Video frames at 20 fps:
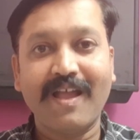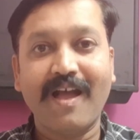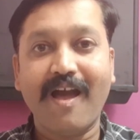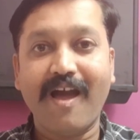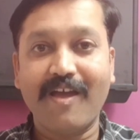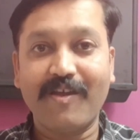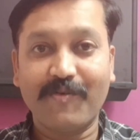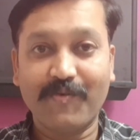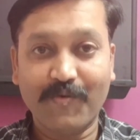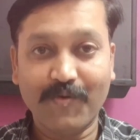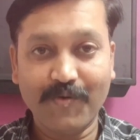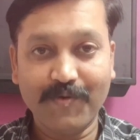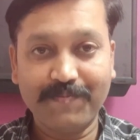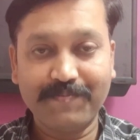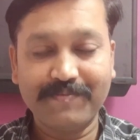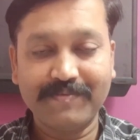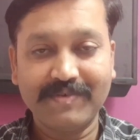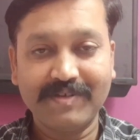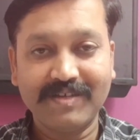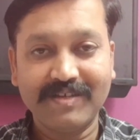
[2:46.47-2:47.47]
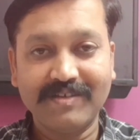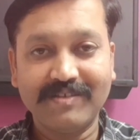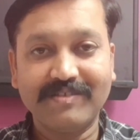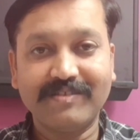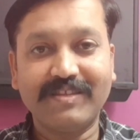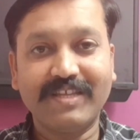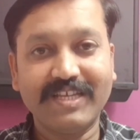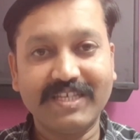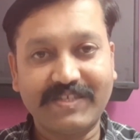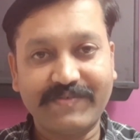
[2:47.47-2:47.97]
I hope
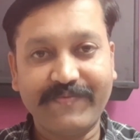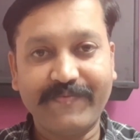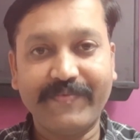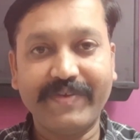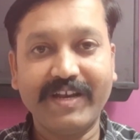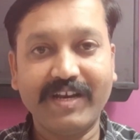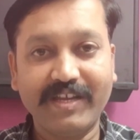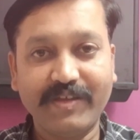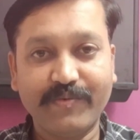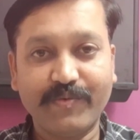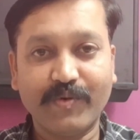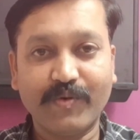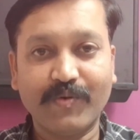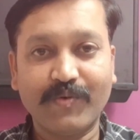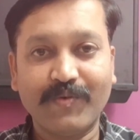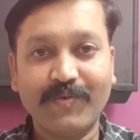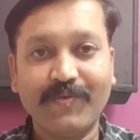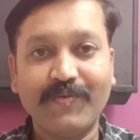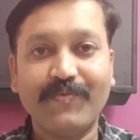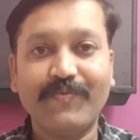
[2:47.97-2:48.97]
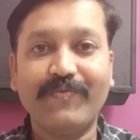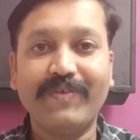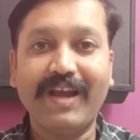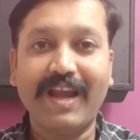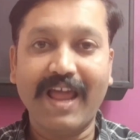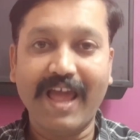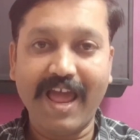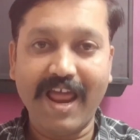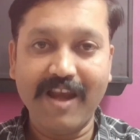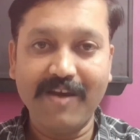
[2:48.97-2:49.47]
this video will
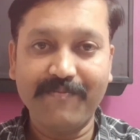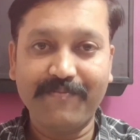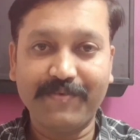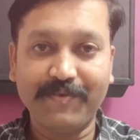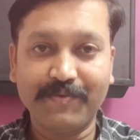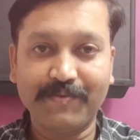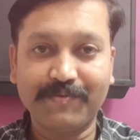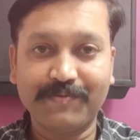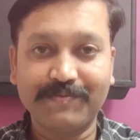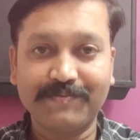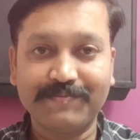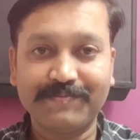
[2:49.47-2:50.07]
help you.